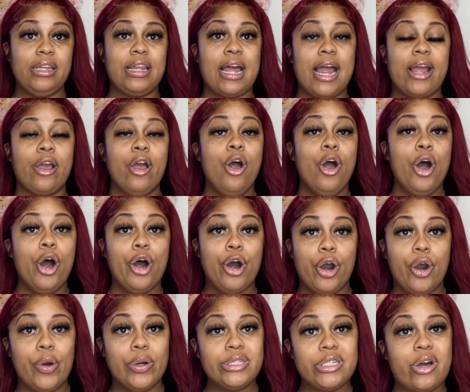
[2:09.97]
like,
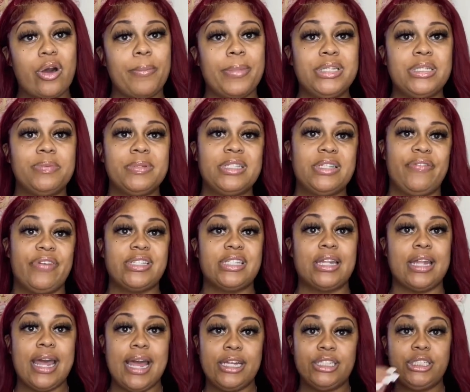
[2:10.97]
oh, is it going to be specific to
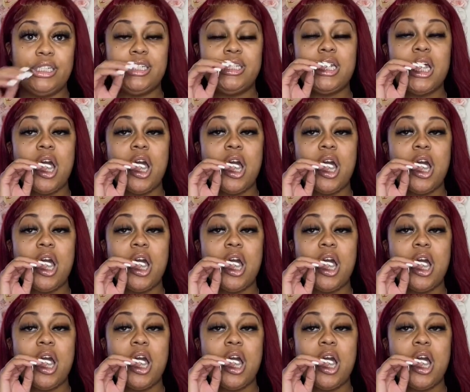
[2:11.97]
lashes?